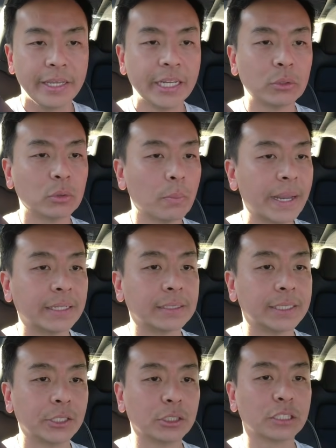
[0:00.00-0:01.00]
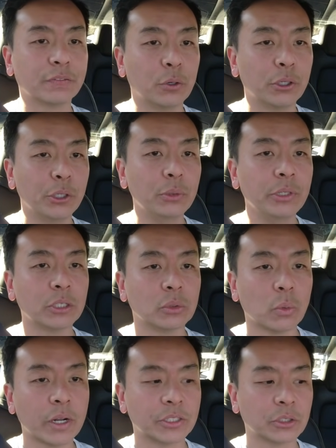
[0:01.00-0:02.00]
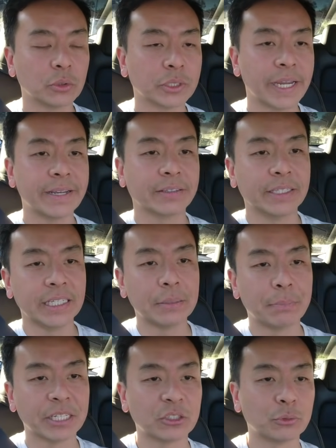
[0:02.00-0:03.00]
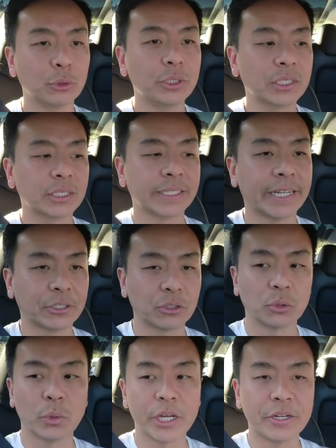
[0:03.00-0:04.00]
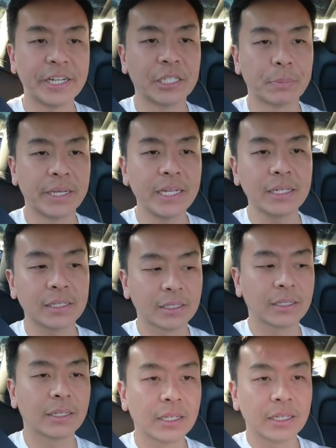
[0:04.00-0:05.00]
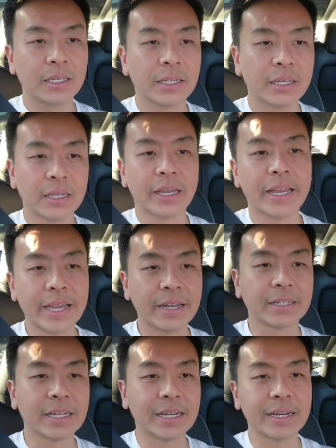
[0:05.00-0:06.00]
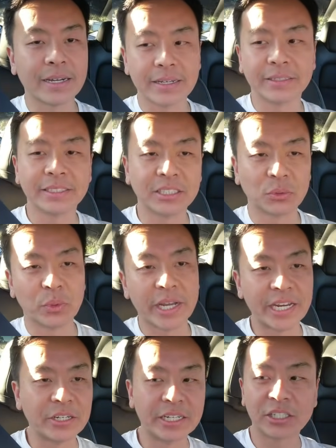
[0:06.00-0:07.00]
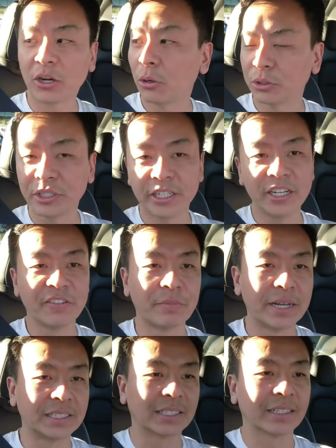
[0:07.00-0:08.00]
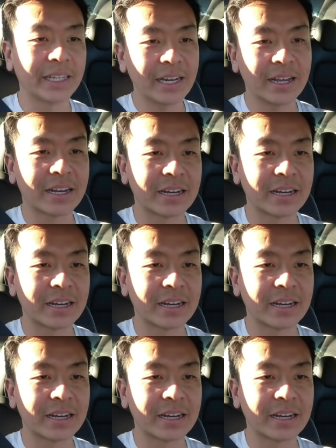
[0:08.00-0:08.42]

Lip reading: It'll make decisions for you. It'll want to take the best route to get to where you need to be, and this is where you need to hold your nerve basically.